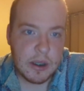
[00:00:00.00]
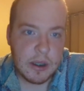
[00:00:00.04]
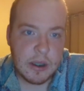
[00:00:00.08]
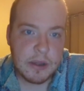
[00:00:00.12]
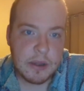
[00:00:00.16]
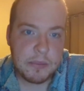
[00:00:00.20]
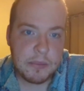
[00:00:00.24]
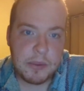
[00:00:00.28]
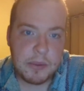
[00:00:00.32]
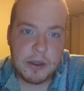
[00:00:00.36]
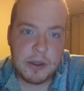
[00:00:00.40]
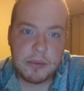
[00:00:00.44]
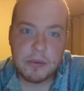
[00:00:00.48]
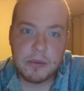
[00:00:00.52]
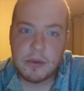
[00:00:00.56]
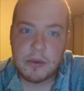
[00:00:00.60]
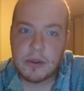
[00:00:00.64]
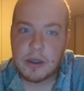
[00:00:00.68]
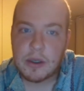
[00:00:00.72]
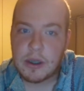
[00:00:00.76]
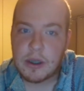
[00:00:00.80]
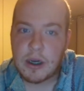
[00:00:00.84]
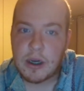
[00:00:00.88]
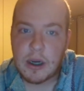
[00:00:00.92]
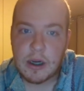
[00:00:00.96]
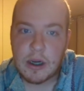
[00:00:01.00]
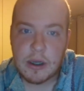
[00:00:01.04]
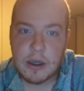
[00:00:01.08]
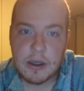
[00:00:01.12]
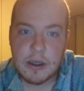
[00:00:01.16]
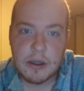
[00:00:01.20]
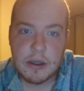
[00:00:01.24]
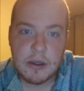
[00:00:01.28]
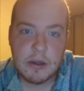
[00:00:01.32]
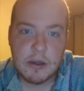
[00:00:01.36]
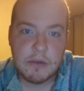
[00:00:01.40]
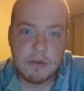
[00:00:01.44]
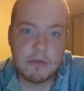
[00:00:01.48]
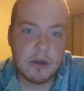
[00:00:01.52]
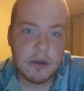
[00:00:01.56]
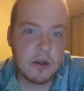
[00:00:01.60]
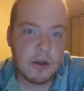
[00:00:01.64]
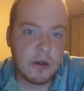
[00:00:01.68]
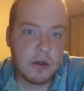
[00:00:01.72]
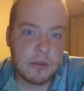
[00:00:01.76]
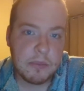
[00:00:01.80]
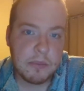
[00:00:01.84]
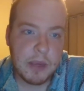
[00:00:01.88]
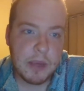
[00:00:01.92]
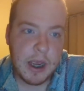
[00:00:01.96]
and the people talked of
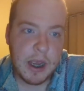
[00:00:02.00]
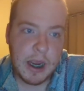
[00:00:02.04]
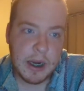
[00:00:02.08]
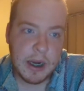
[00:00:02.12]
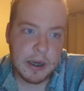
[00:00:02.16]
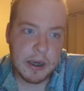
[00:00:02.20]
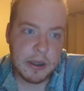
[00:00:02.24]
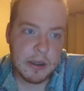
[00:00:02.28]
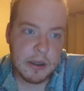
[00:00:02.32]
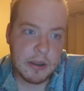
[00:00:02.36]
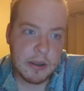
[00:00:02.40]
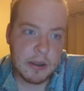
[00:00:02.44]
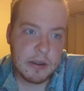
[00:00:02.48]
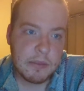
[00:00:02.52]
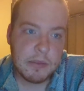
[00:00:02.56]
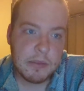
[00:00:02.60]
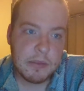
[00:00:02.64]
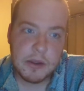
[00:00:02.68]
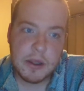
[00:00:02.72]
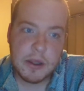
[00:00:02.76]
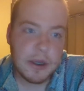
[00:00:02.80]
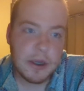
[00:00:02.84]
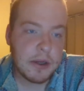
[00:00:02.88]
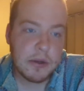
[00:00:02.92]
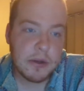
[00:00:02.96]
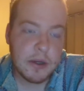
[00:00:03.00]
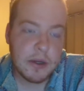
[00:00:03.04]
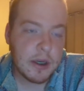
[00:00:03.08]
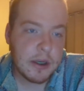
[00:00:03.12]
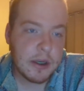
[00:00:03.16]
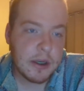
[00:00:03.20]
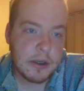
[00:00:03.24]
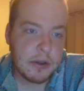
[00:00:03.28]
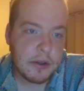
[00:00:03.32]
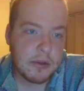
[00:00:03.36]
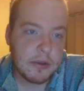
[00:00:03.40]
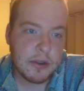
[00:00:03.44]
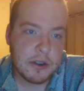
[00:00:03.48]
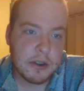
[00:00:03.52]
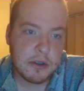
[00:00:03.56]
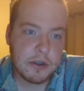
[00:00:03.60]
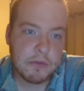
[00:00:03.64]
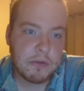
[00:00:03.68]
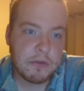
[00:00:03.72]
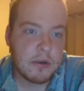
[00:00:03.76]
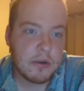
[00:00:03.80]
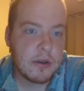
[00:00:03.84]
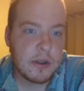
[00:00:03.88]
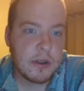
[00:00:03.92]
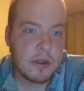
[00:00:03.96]
turning back. But they could not do this,
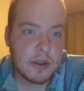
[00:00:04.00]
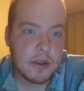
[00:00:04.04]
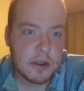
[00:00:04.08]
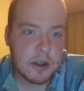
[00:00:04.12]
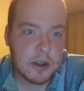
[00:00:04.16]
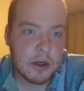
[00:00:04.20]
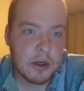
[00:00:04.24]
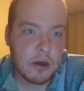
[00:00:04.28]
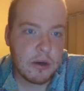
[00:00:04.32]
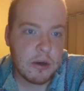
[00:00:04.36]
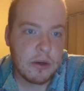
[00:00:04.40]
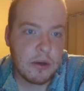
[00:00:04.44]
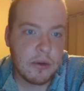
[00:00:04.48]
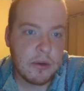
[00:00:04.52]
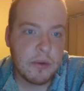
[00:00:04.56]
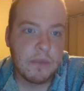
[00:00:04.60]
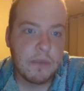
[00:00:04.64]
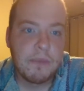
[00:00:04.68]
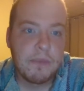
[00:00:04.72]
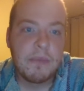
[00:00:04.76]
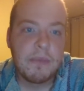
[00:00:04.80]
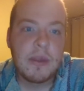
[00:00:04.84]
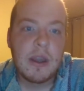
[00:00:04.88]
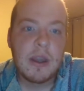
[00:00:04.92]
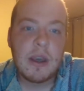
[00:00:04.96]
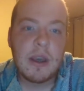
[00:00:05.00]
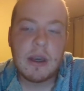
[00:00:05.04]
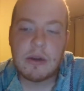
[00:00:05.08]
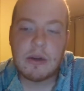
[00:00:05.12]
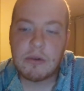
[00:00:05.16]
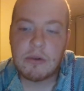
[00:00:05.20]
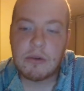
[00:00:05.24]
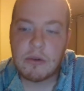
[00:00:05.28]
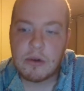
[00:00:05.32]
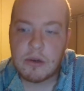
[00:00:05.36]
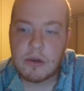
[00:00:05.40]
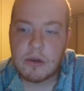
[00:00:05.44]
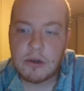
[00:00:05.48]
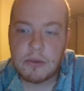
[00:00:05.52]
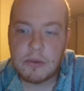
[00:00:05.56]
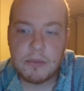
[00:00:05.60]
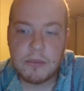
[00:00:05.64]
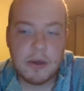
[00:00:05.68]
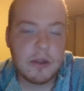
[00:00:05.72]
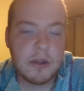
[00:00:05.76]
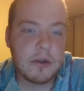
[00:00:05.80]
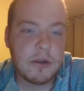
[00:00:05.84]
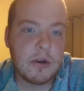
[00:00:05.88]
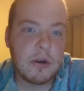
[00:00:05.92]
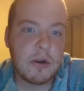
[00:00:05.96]
for Nasaru had ordered
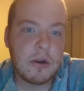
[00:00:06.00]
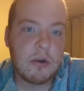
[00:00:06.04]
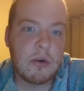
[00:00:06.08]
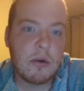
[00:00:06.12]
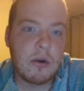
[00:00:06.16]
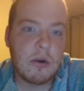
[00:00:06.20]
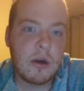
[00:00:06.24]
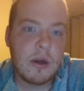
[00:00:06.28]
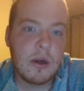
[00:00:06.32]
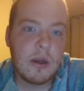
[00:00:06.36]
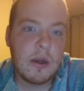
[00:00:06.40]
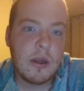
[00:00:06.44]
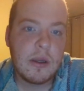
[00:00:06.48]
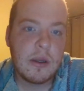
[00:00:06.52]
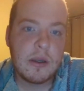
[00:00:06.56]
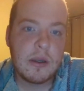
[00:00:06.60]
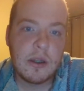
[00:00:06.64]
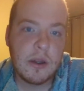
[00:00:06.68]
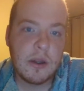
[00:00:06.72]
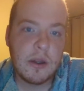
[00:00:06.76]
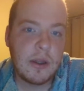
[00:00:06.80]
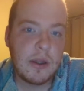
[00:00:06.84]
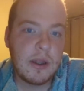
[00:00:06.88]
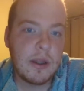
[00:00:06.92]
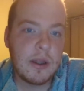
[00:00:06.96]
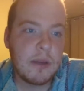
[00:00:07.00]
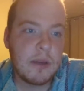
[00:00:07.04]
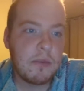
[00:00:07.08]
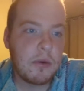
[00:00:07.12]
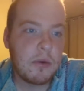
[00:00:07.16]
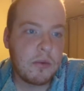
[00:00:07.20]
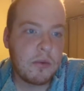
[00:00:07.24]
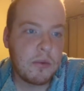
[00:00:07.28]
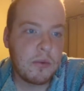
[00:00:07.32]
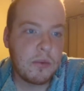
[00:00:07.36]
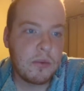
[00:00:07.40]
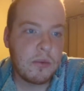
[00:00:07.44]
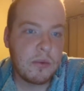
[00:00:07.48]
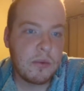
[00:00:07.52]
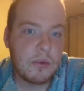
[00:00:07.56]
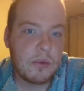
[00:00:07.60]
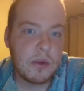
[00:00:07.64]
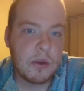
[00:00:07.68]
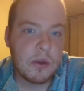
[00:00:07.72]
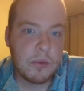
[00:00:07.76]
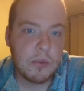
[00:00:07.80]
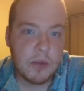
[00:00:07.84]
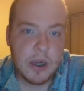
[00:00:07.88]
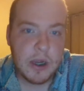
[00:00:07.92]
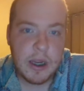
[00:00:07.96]
Mother Corn to lead them
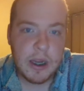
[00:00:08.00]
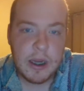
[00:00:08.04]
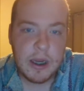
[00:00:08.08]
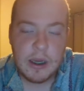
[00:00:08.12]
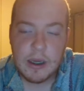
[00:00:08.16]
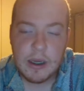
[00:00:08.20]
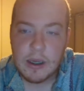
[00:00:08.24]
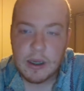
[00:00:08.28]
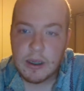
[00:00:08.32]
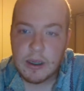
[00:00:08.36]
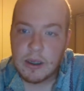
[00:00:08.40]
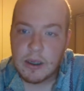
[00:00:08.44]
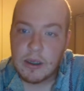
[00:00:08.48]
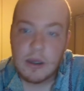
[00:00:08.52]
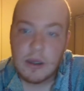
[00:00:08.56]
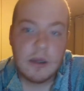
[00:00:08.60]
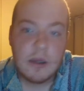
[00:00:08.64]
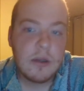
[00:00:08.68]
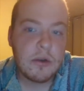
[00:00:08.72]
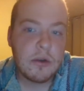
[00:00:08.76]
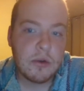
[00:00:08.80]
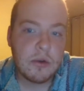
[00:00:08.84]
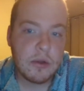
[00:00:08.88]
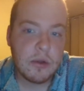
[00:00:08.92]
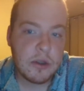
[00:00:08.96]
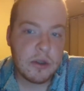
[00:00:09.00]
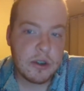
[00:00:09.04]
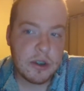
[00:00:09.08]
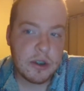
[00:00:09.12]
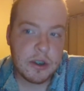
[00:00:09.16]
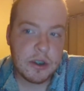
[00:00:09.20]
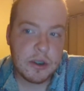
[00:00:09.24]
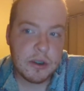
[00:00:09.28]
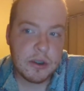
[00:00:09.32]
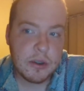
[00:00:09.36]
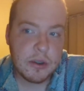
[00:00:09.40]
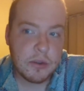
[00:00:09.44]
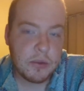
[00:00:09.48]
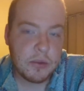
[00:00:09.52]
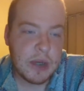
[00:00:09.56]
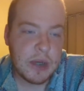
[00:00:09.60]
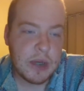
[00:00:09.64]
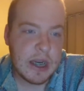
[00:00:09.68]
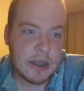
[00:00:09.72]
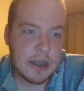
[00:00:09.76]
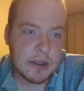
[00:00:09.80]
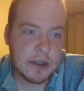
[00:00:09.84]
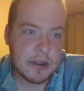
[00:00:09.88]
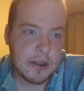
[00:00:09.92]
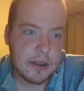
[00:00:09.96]
away toward the
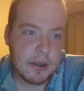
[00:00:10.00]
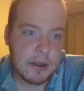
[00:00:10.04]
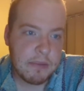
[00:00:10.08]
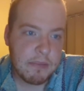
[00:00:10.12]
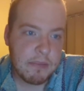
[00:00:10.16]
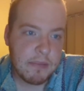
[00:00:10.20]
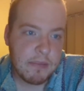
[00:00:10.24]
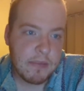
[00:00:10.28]
west.